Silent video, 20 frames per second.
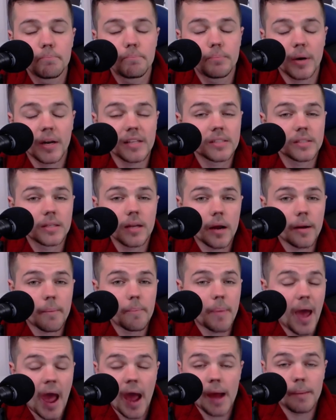but it's not a
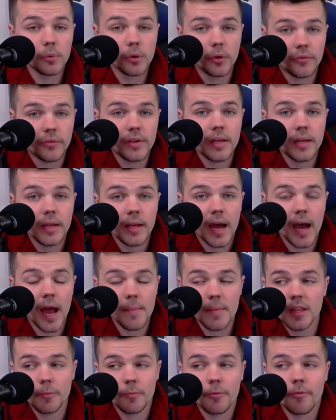bad movie. I
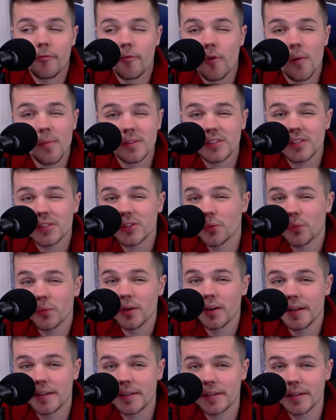mean, the performances are
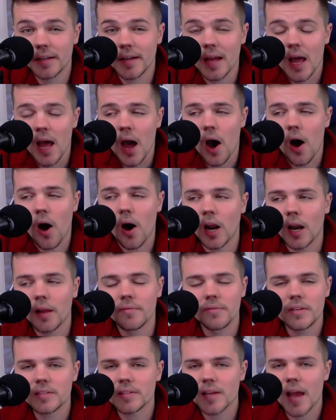really good. All
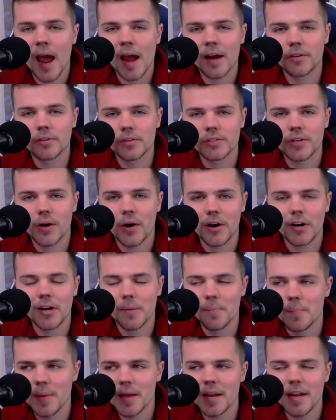of these actors are
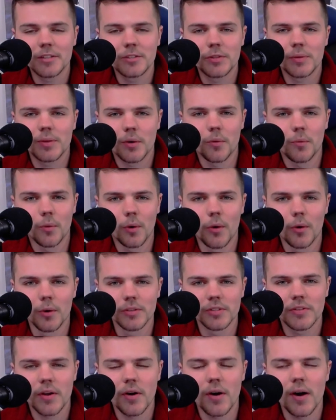committing to their
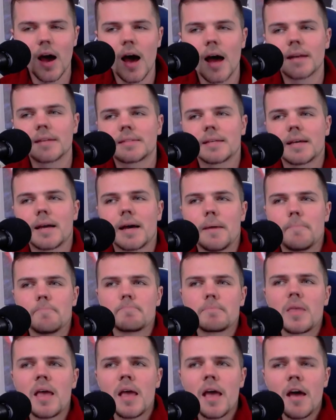roles. They're not
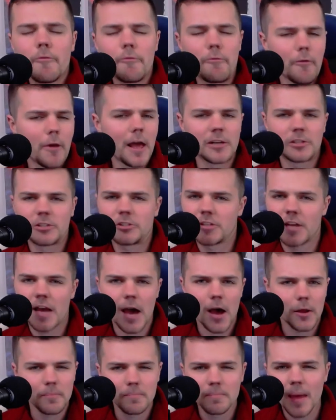fleshed
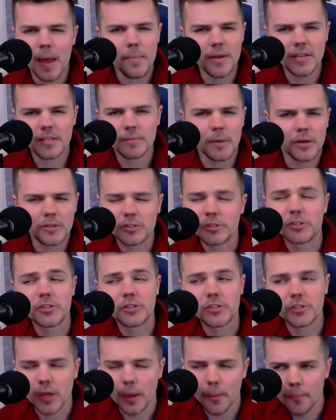out maybe as much as
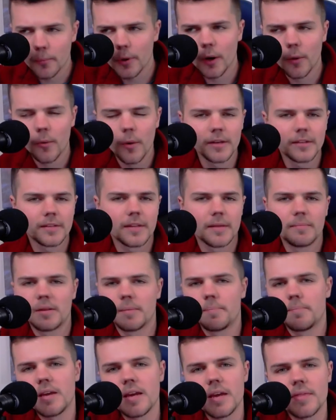some will want them
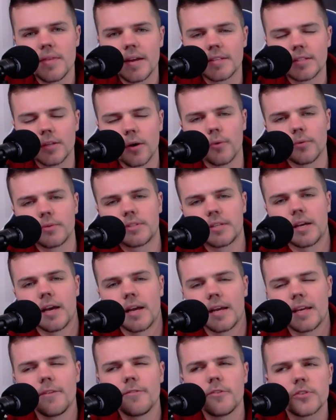to be. They don't
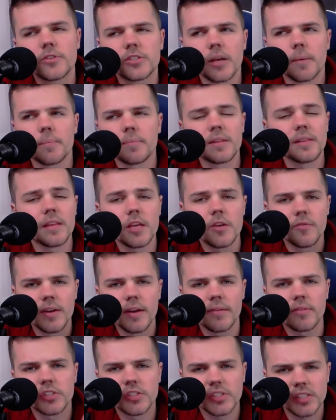give you something that you've
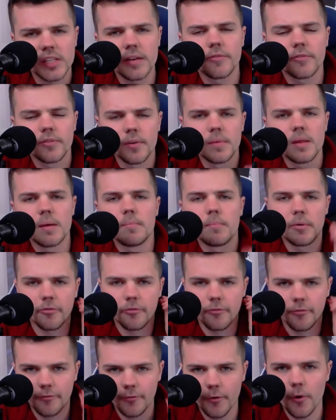never seen from them
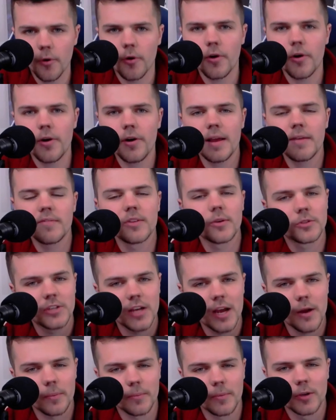before, even though
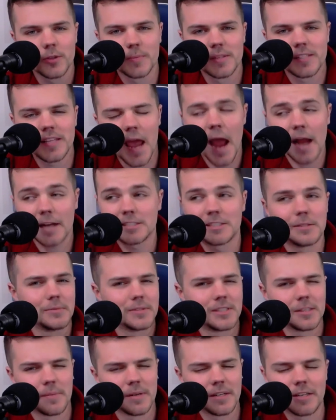Chadwick Boseman's accent
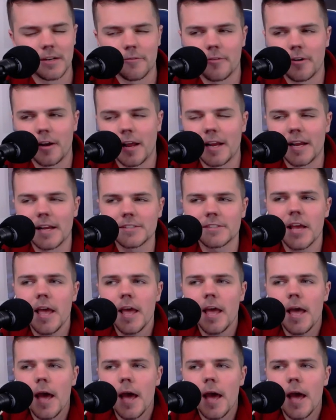was a bit different, I guess,